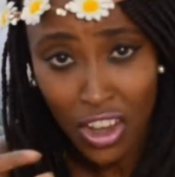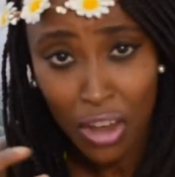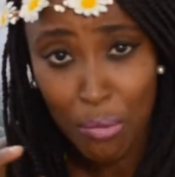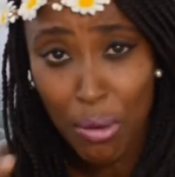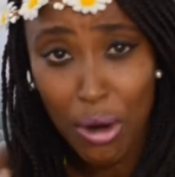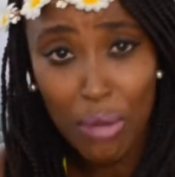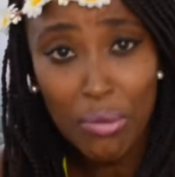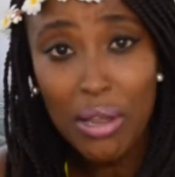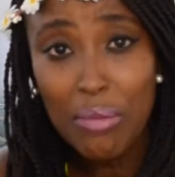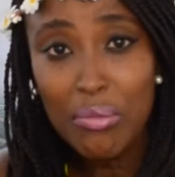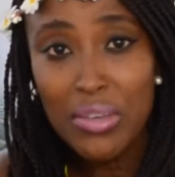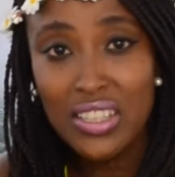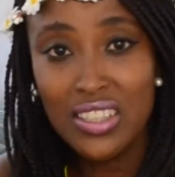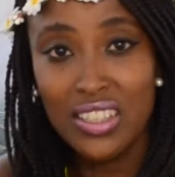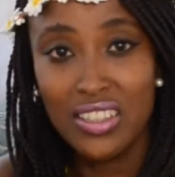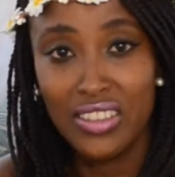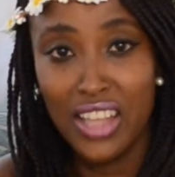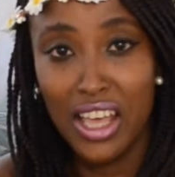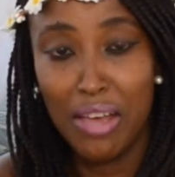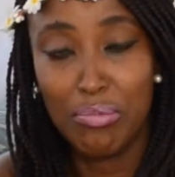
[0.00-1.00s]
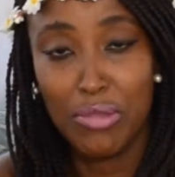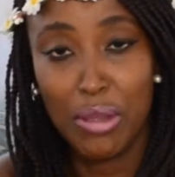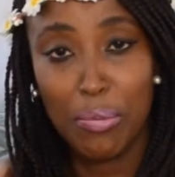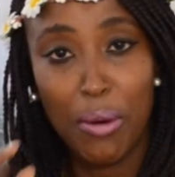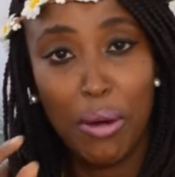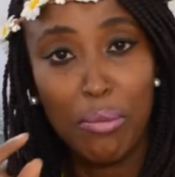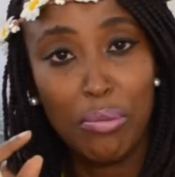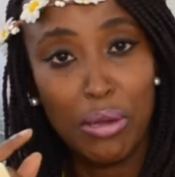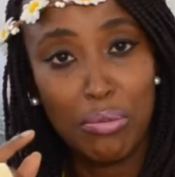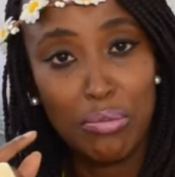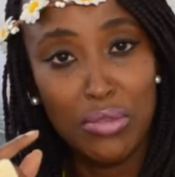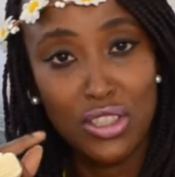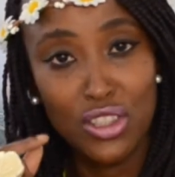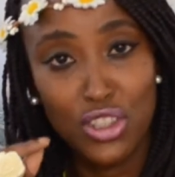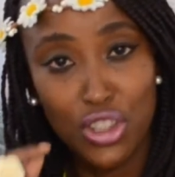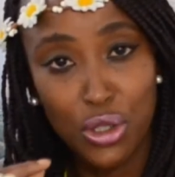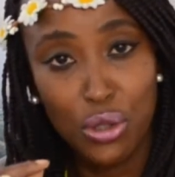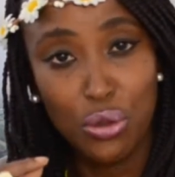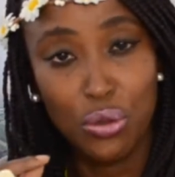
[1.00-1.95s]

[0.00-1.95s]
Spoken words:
Problem isn't them, the problem is you.